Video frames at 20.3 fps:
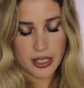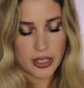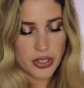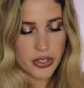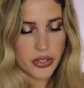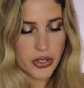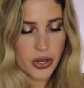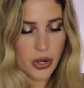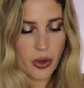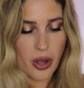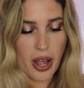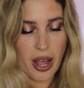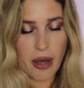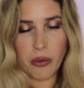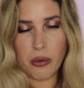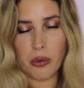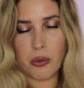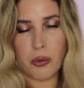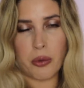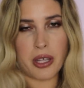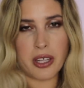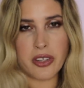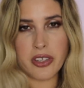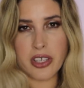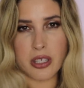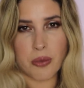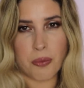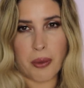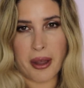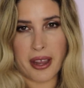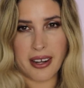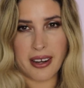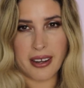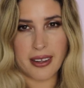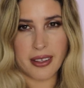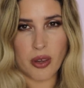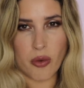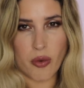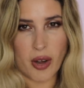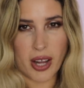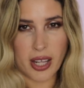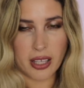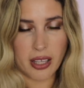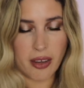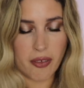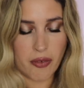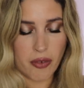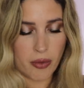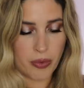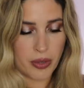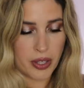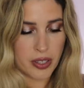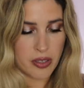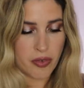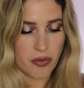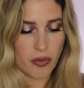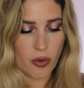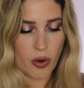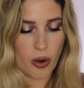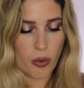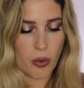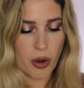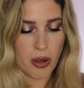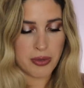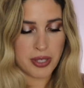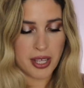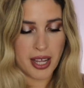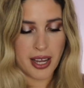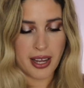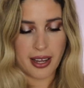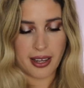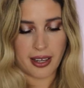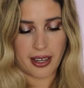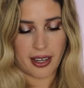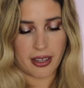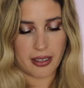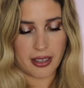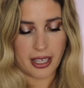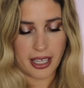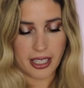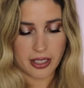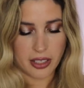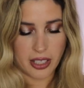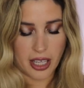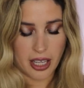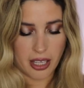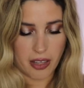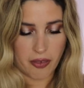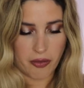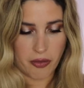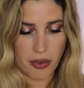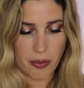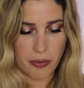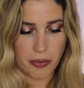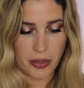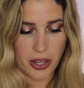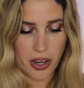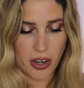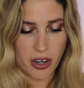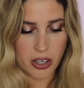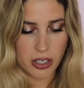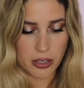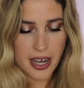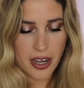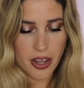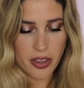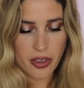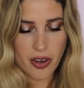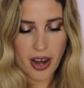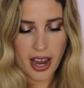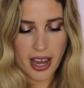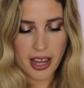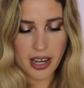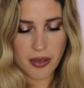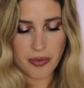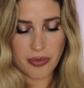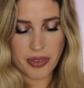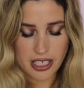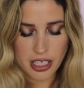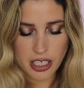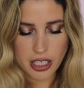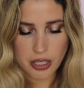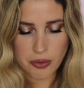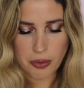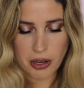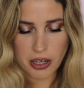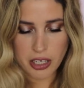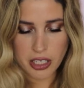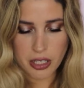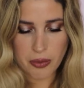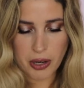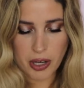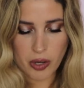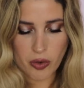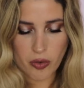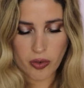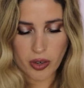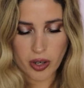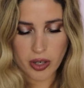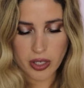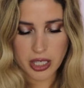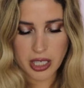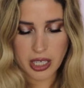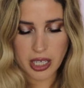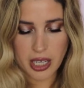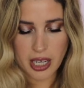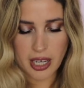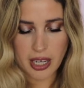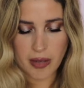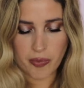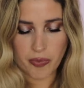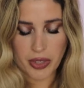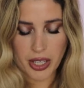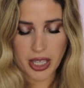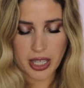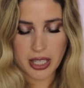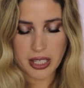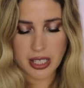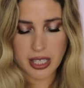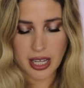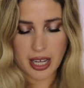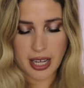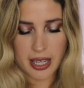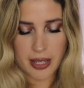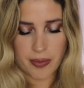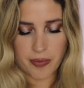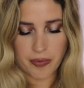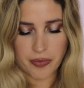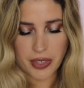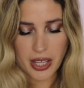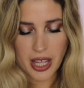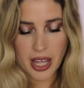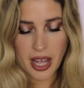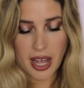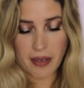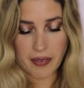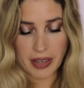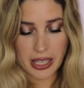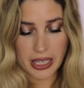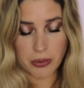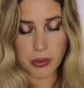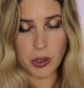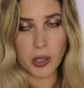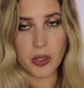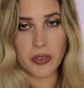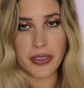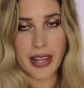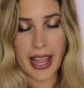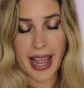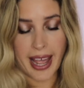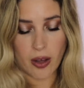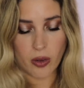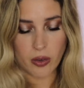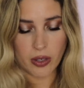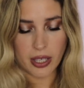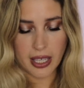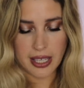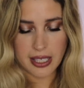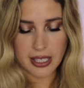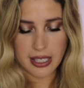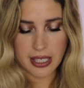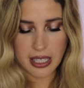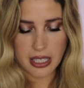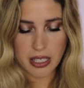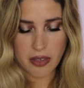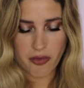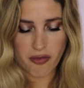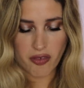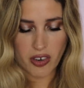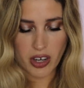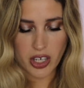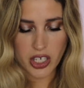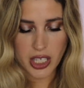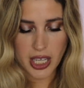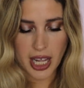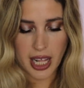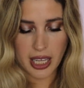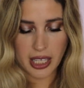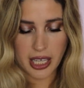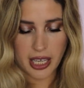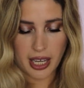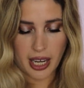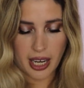So I will be just buying it directly from the Sephora website and kind of like take it from there. Another item that sparks my curiosity, it's um, available now, is this Farsali